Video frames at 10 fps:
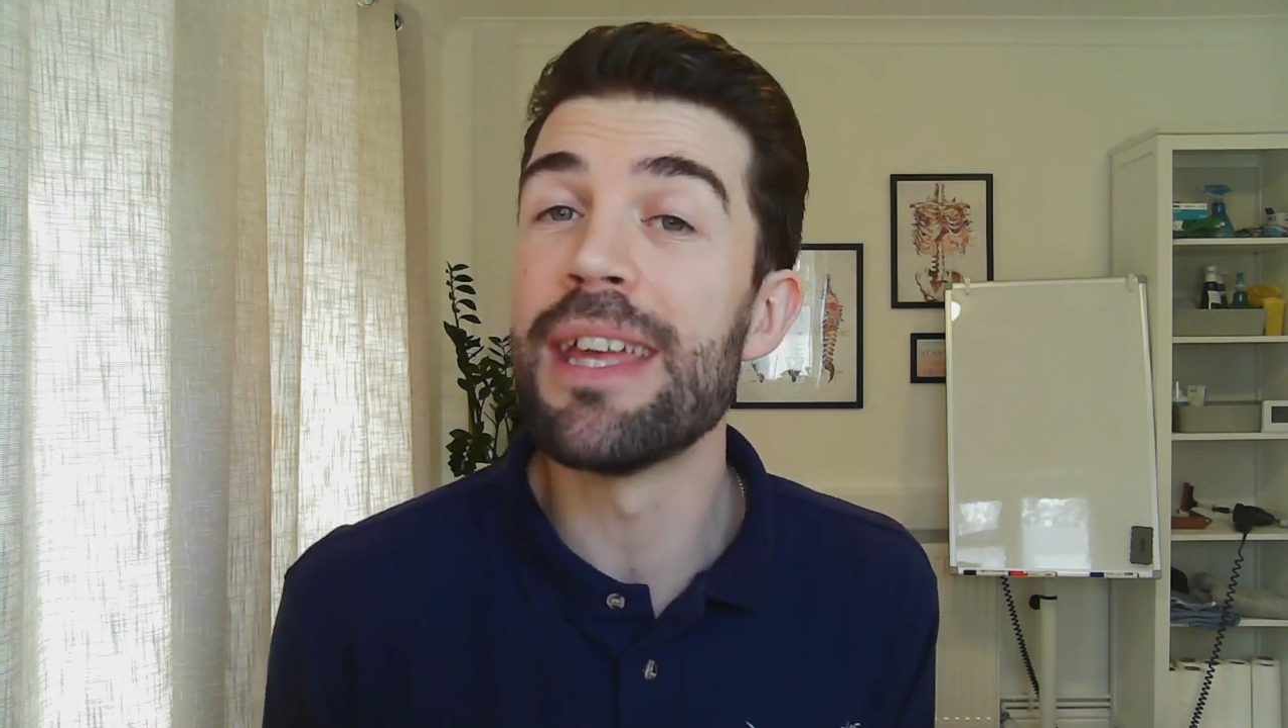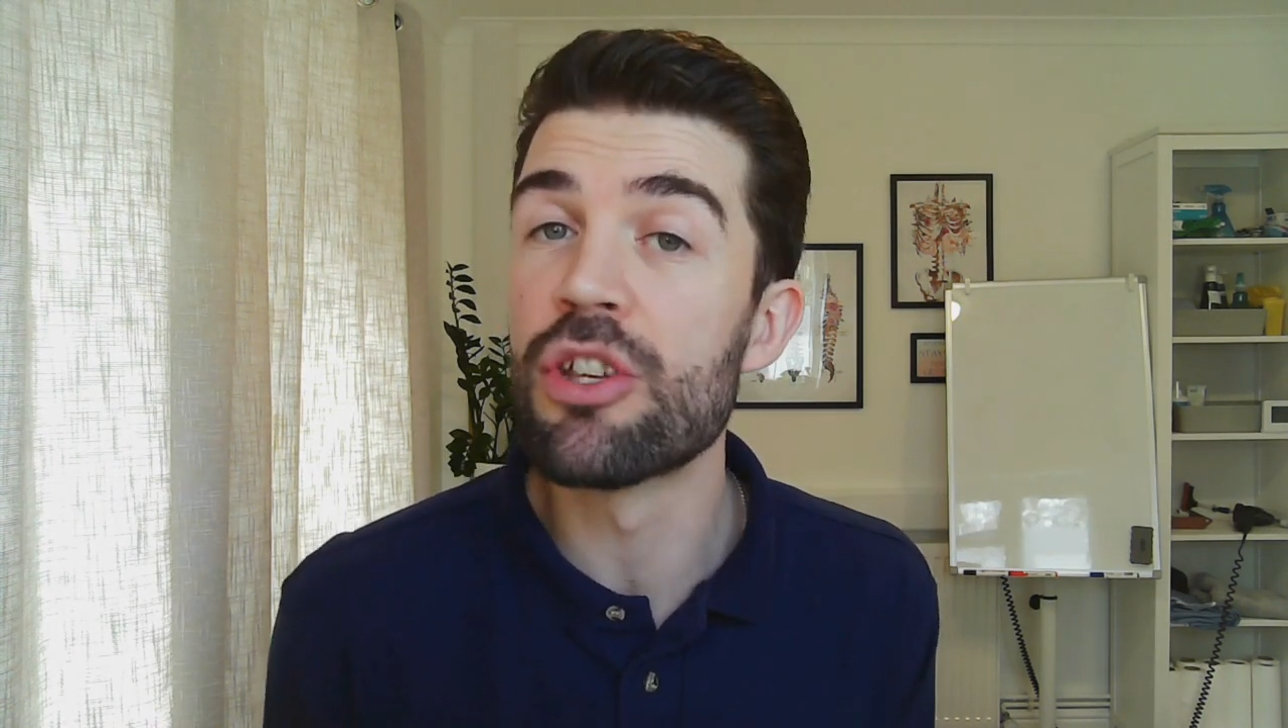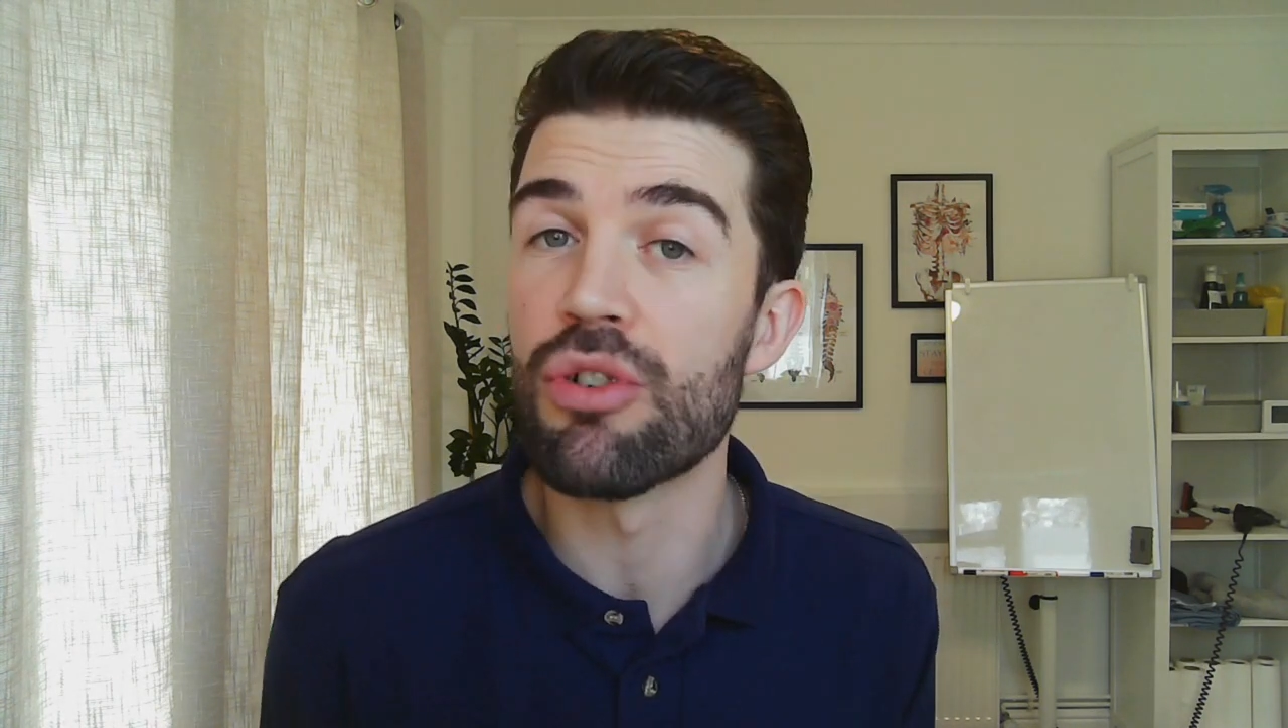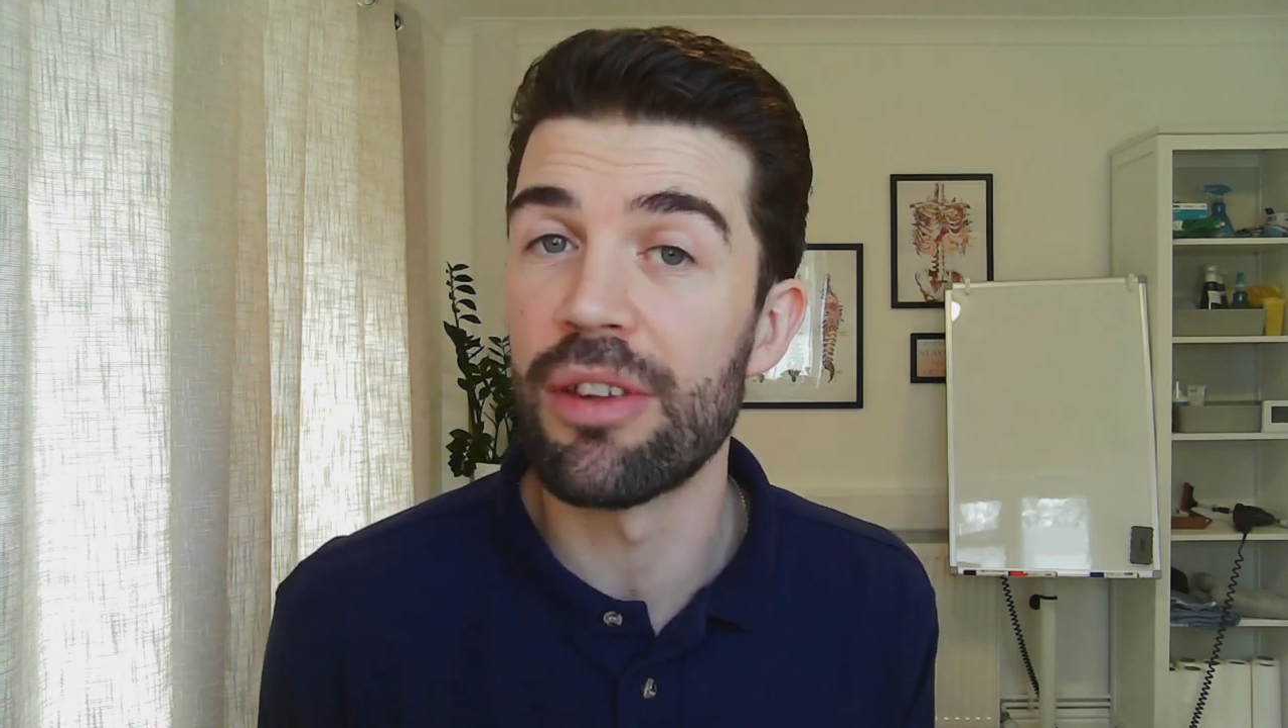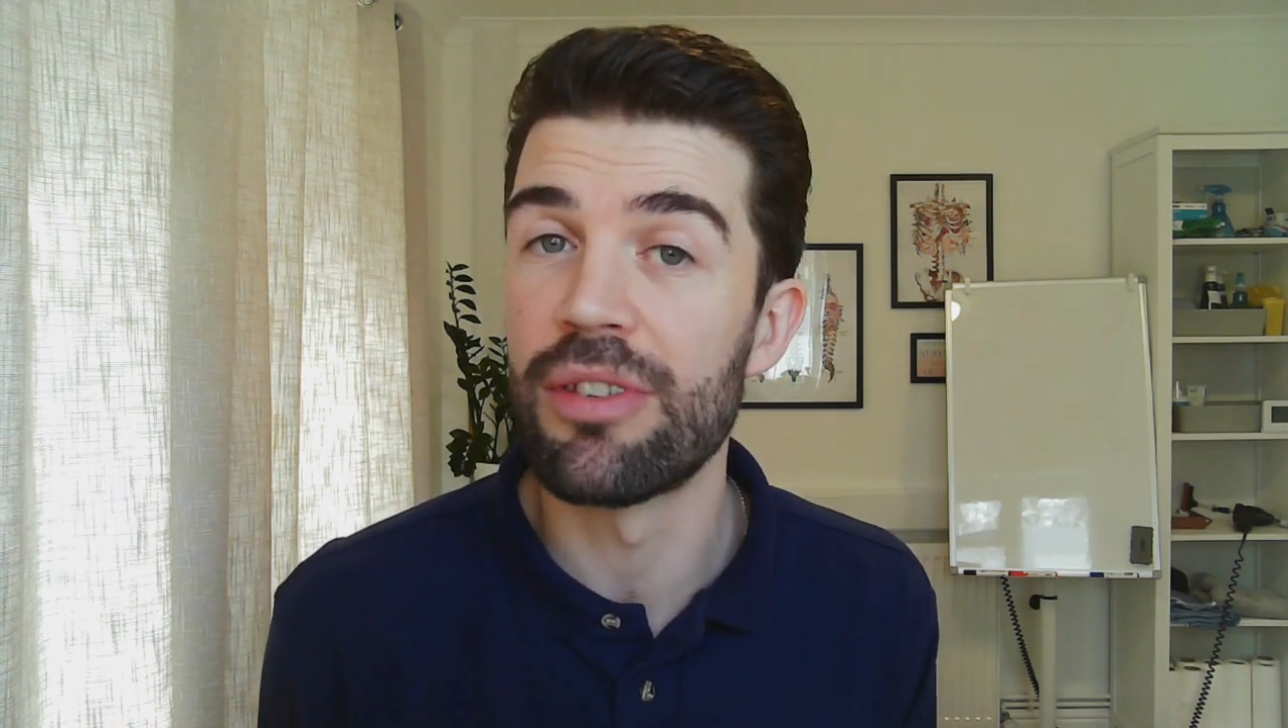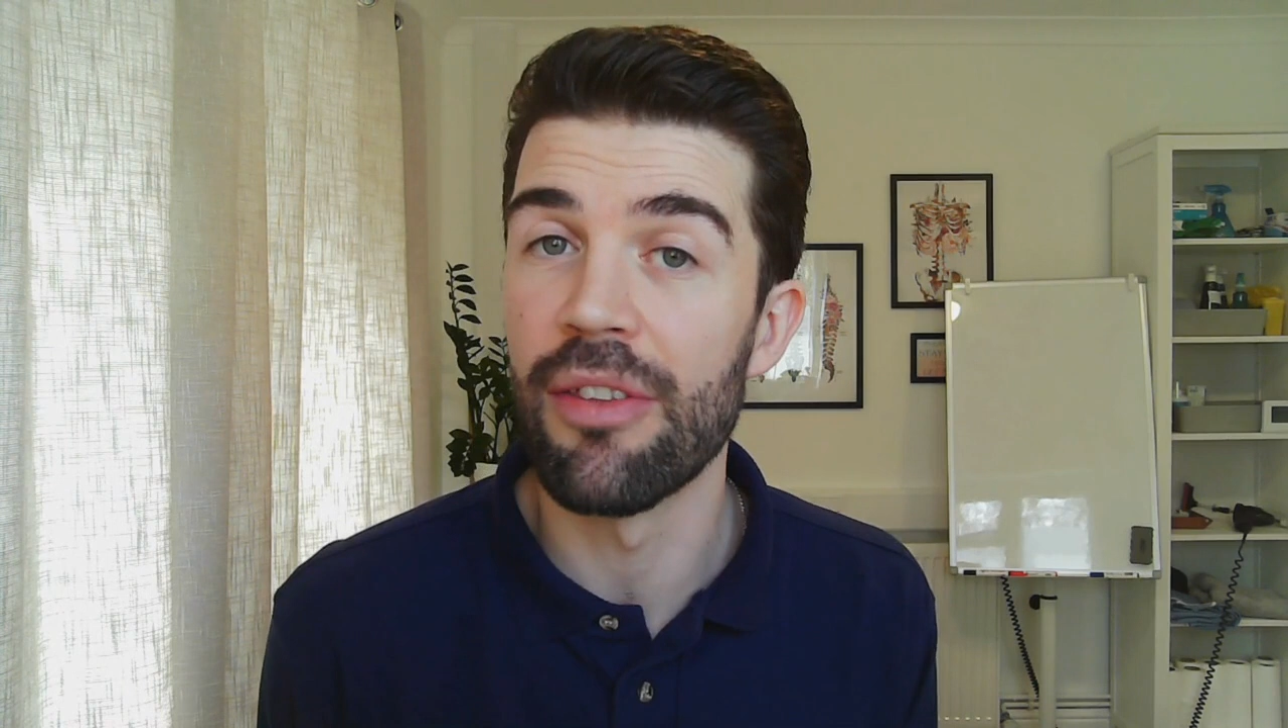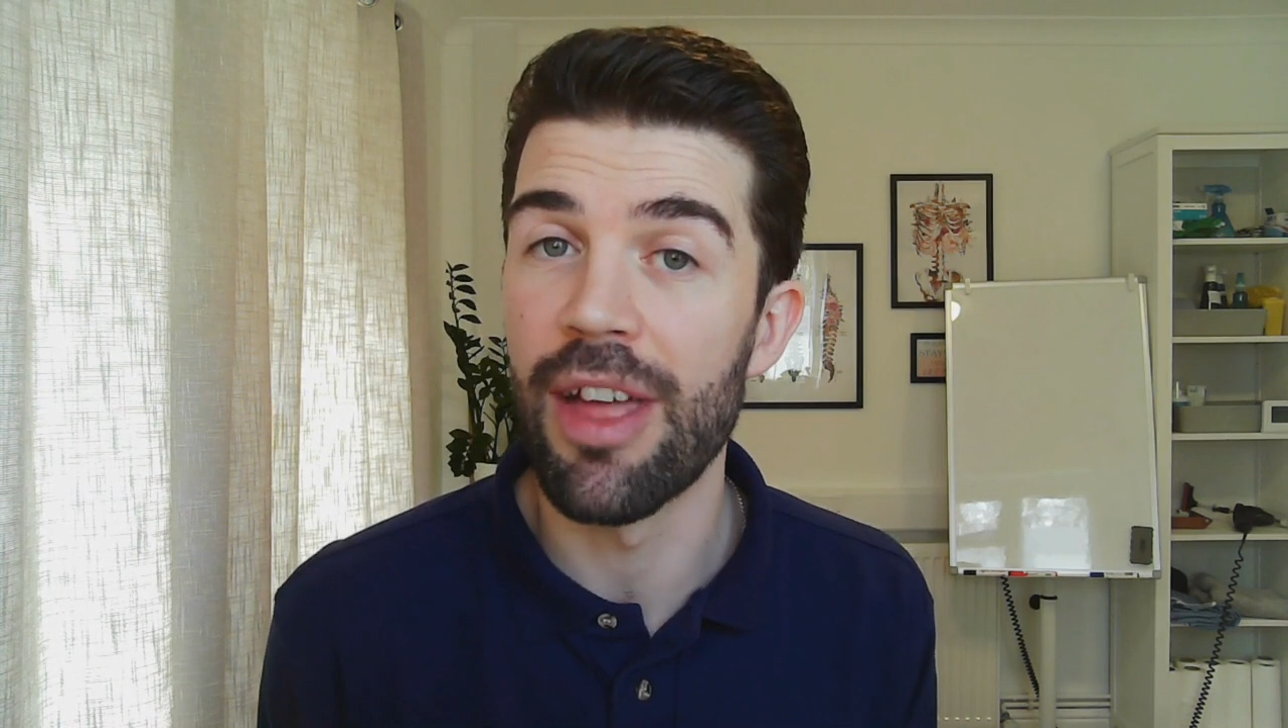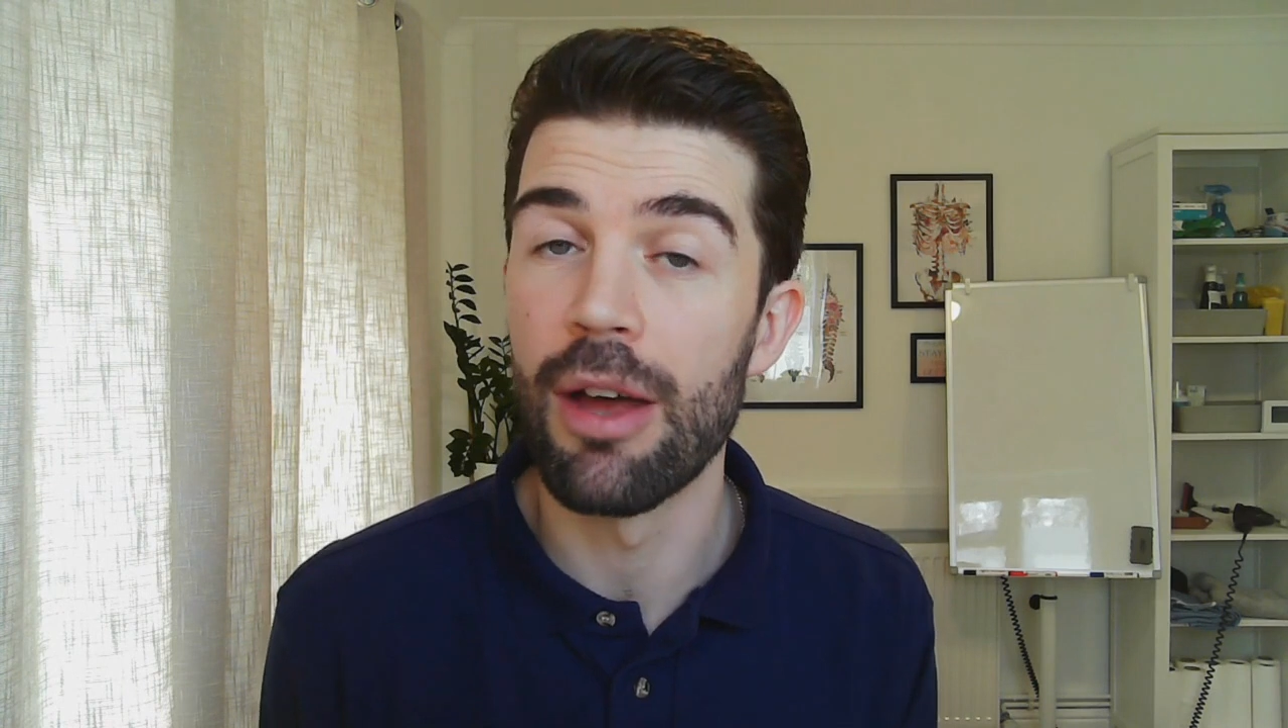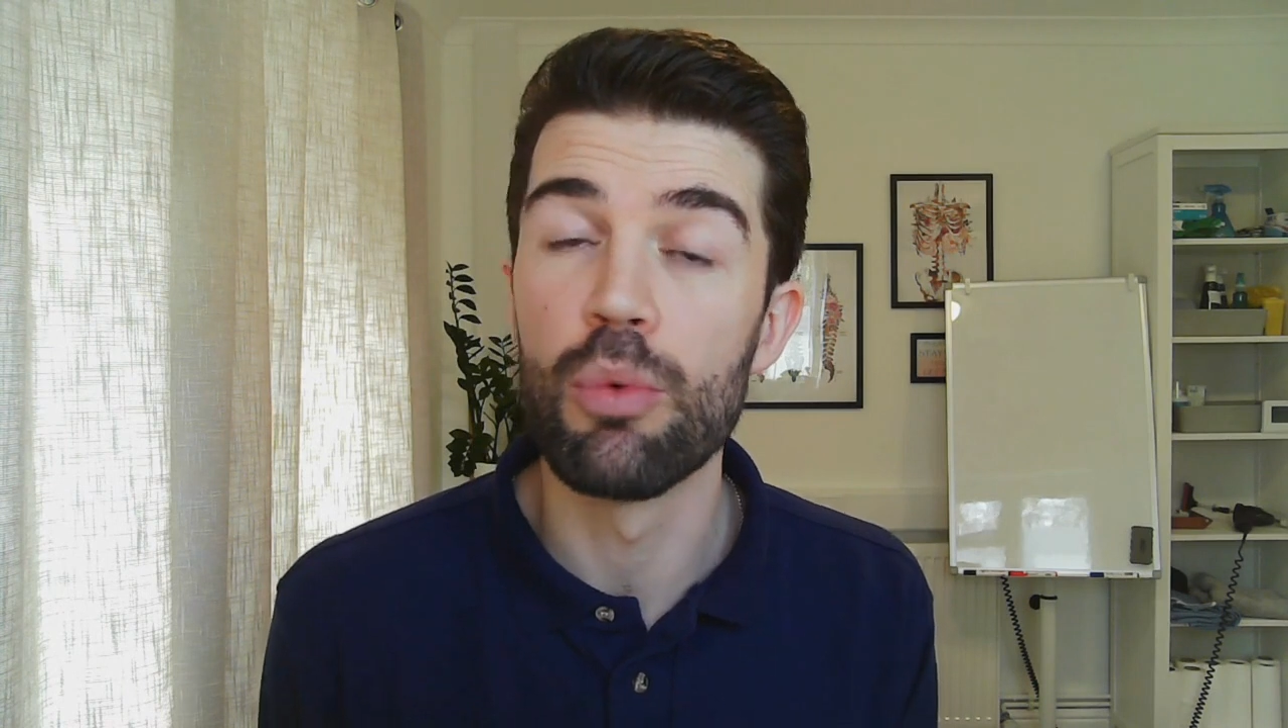interested in that?